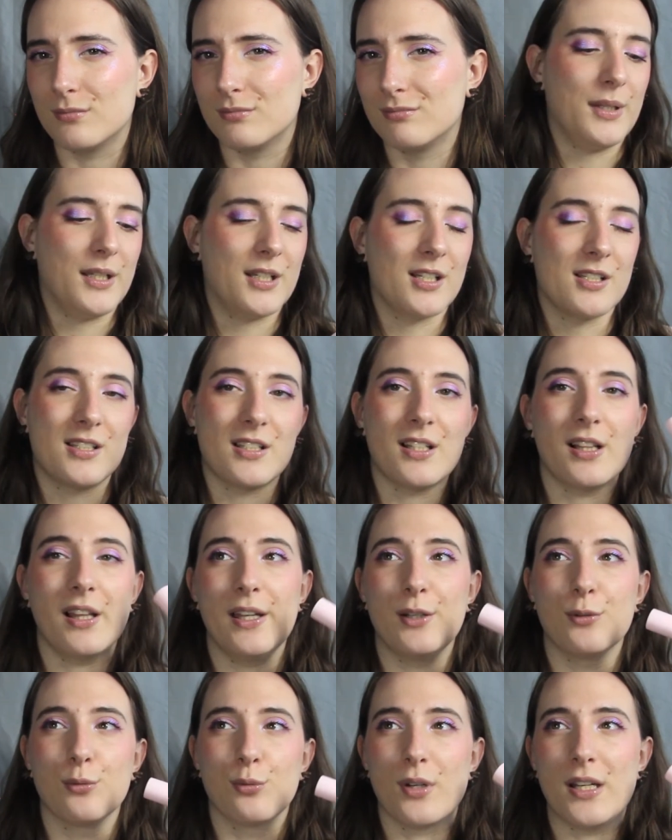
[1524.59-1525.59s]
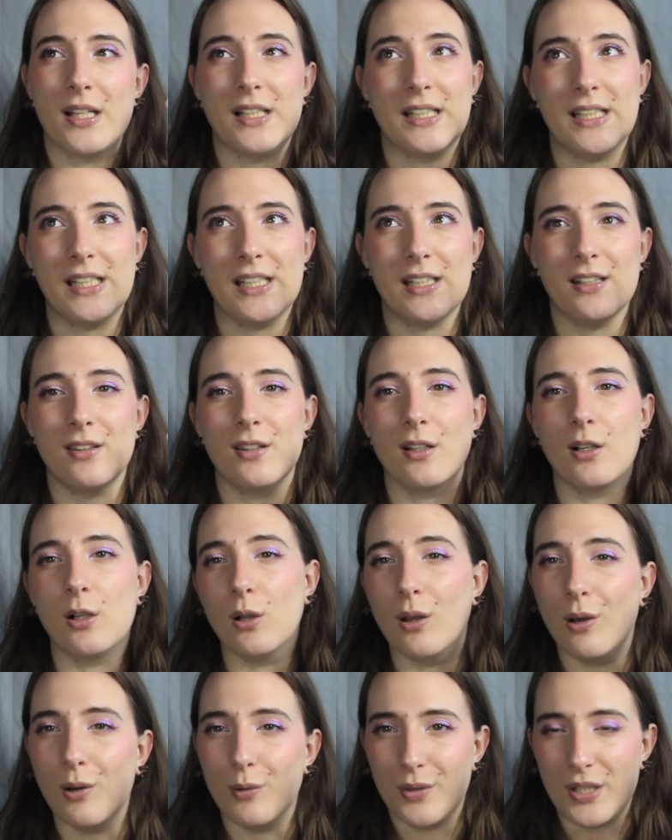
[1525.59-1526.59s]
Because like really the
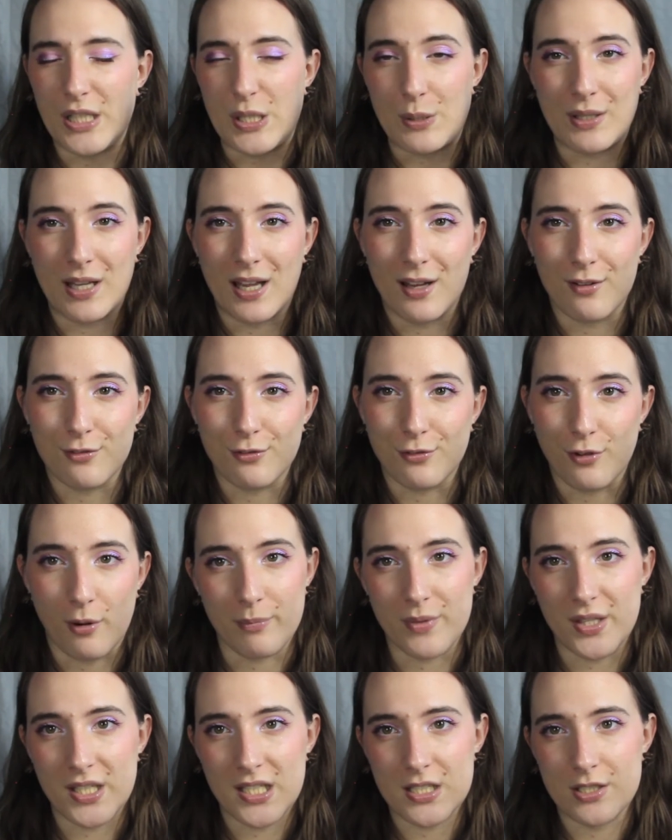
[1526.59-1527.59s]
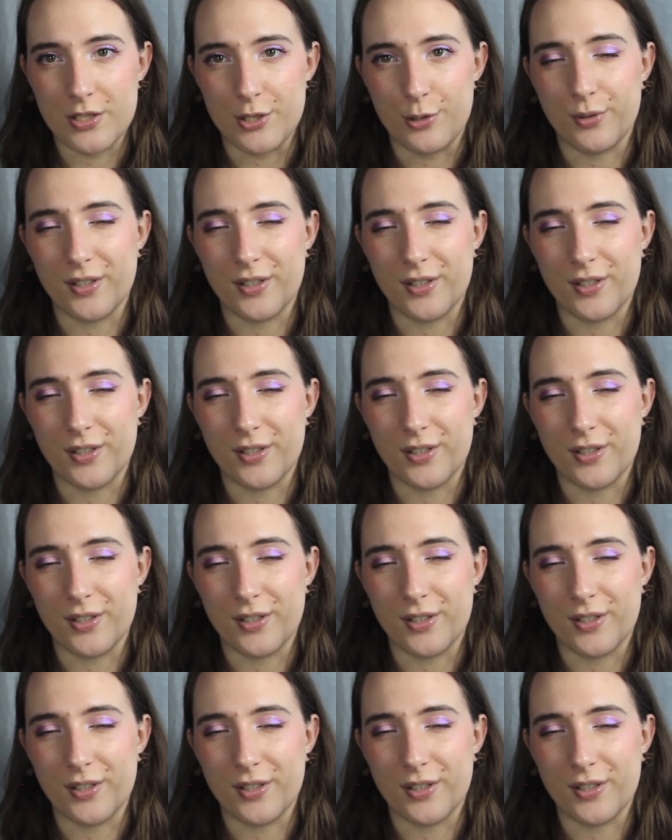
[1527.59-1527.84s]
glow that you get from this,